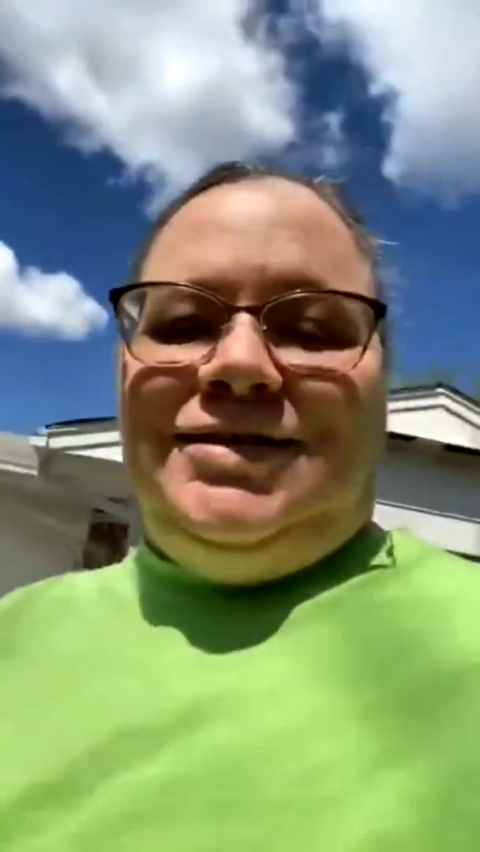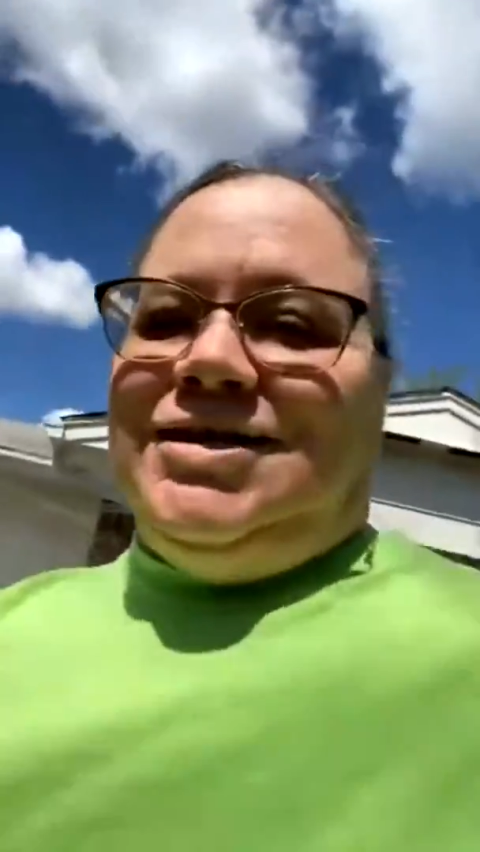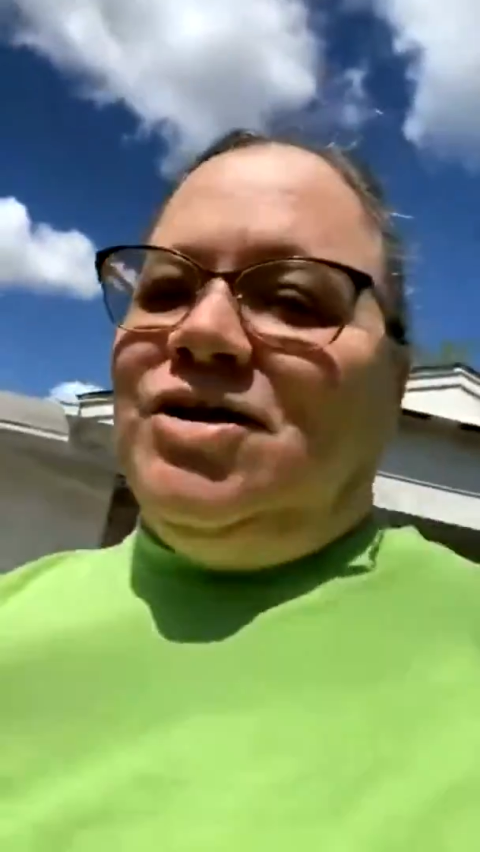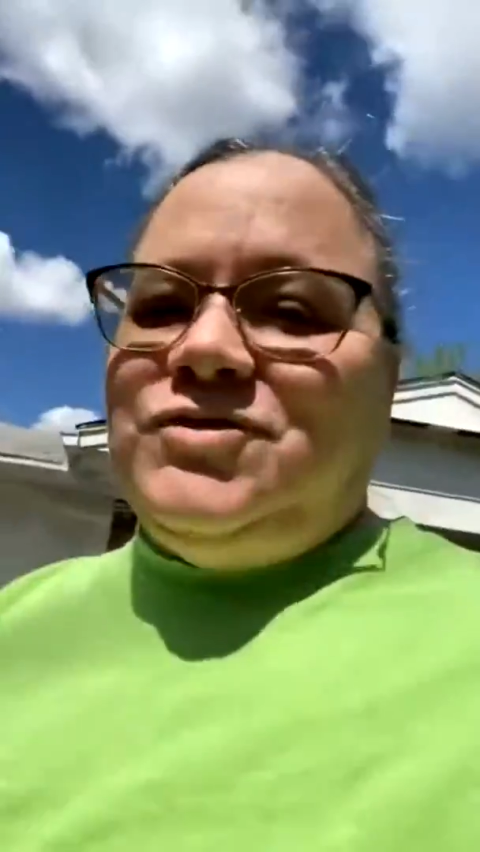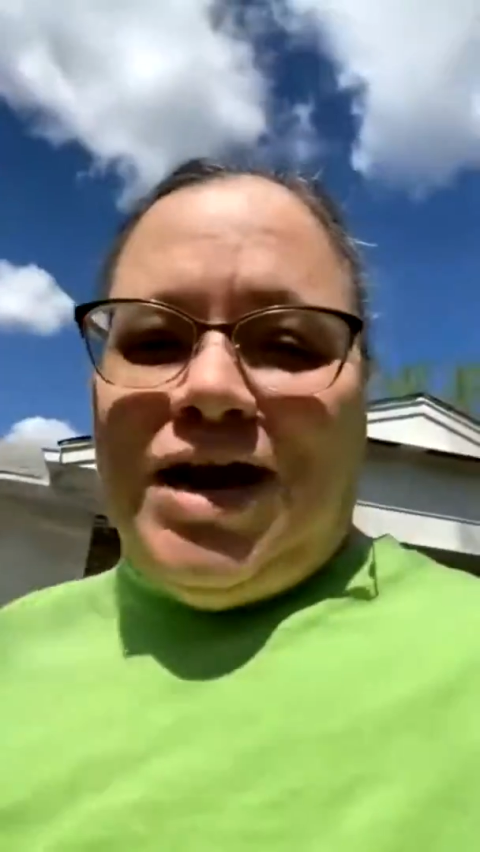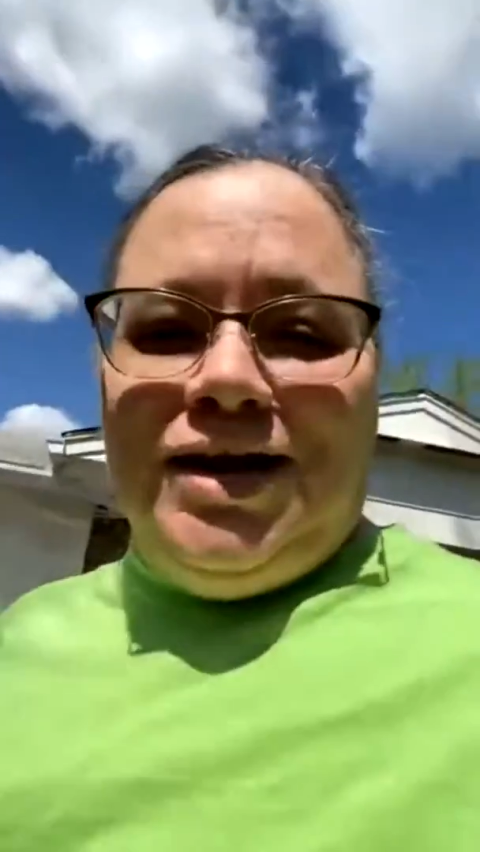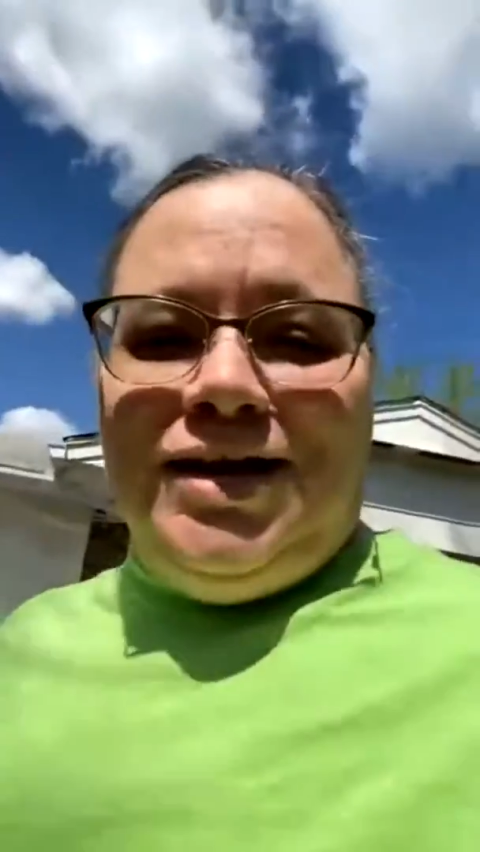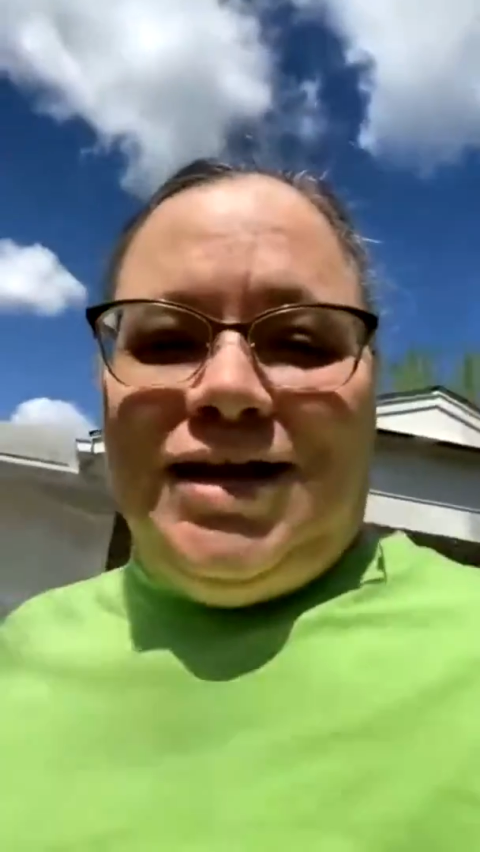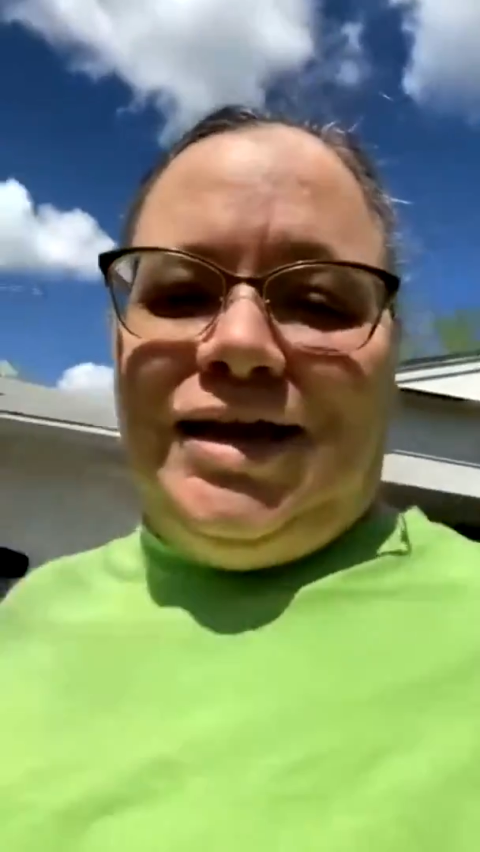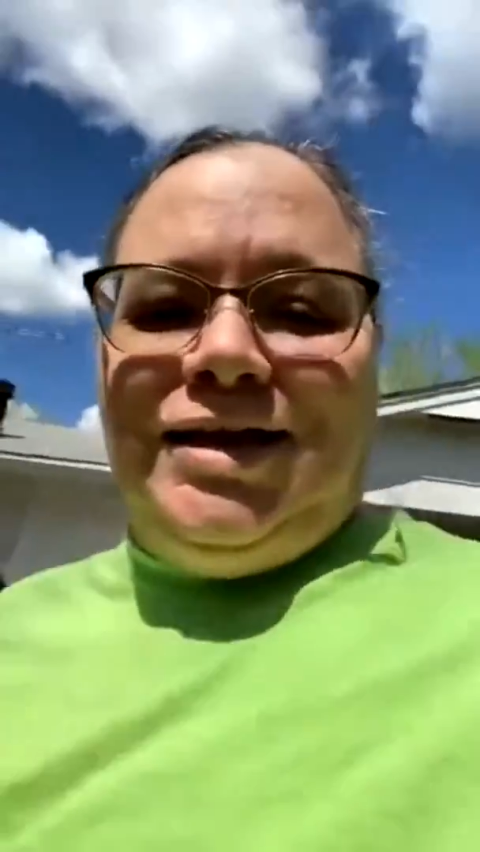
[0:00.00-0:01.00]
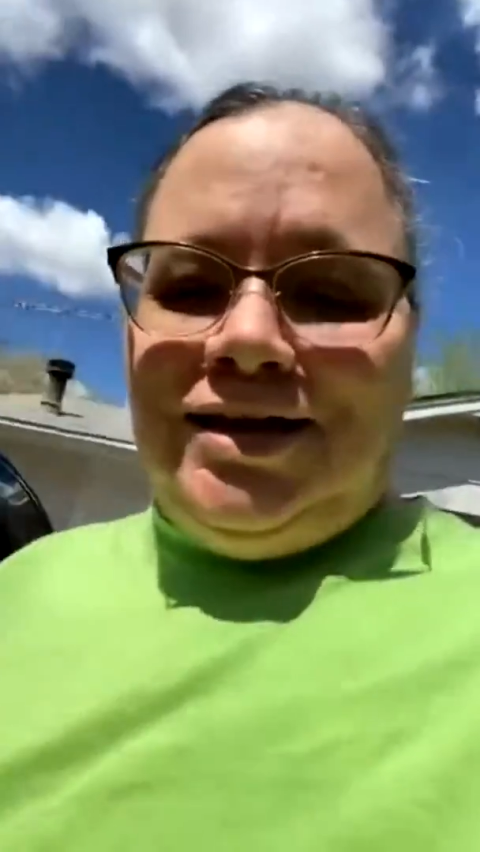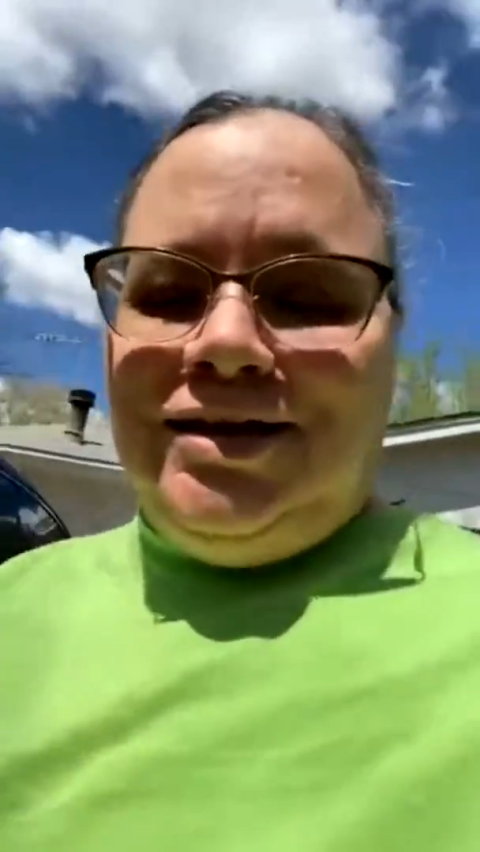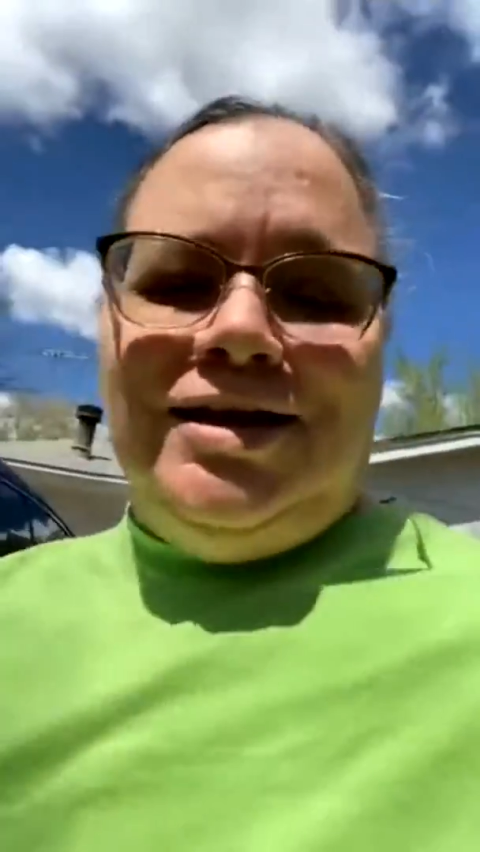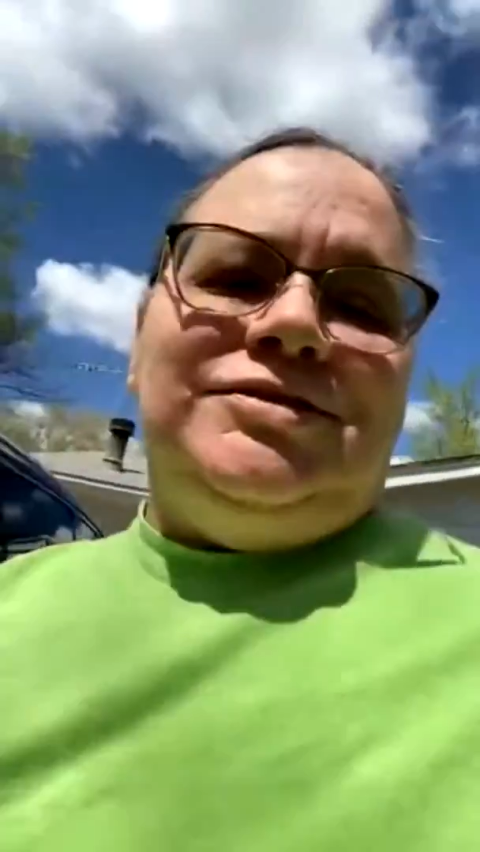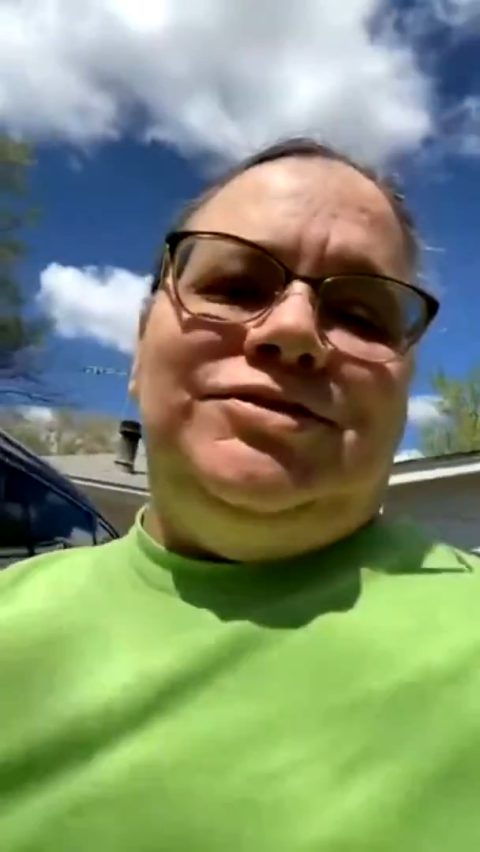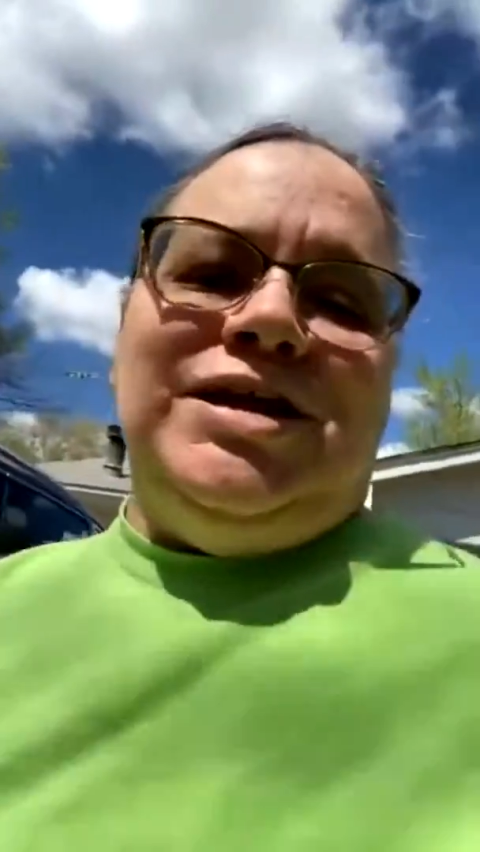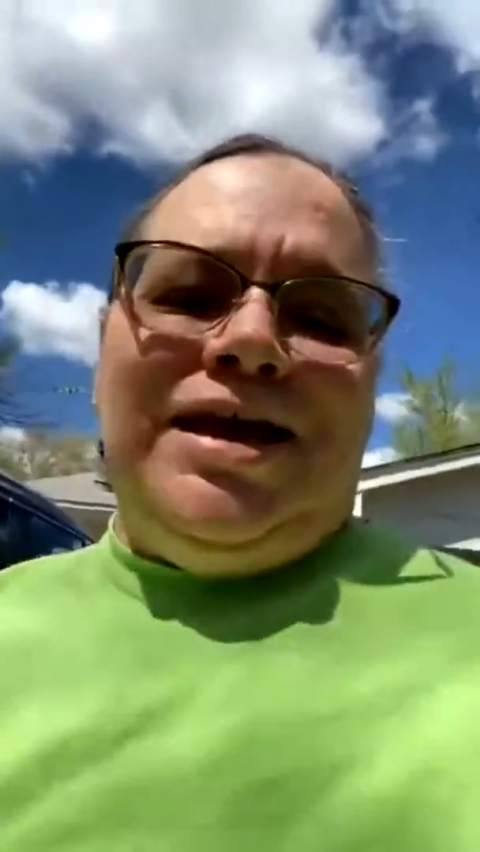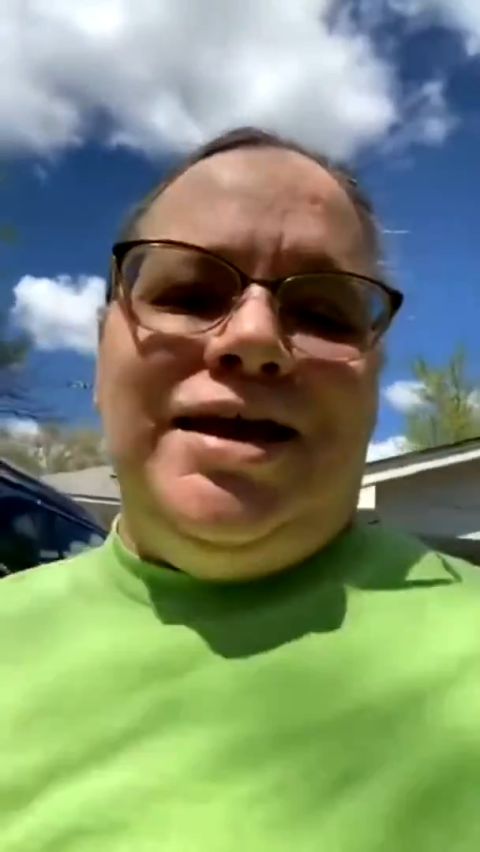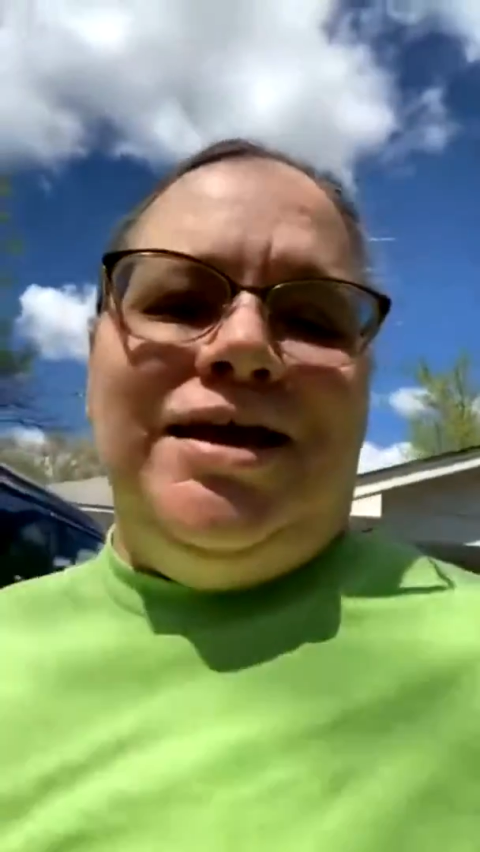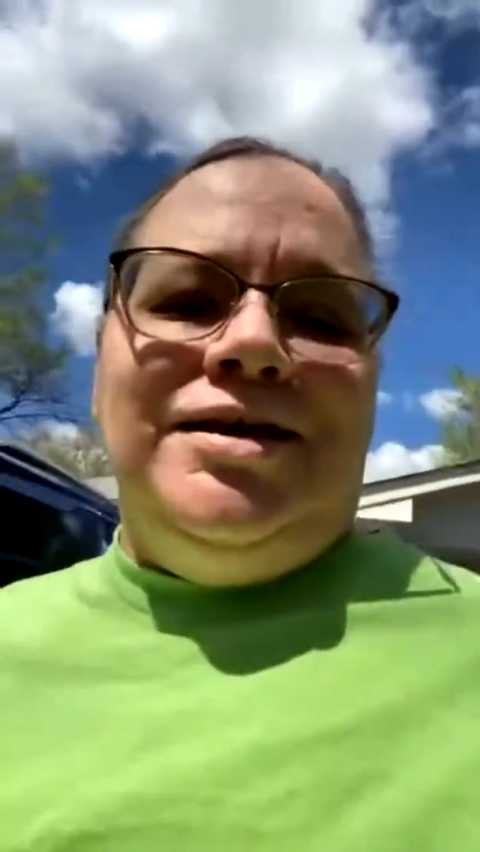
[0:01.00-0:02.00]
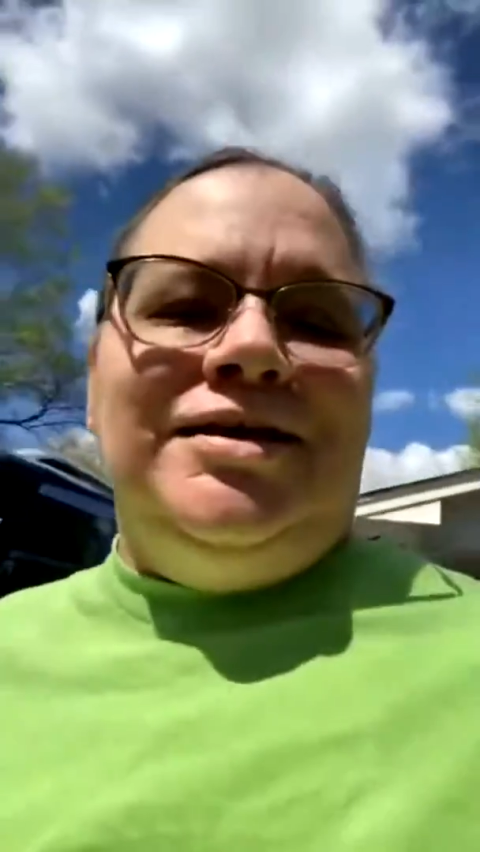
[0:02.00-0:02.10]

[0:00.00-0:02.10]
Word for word: Not raining like it did yesterday,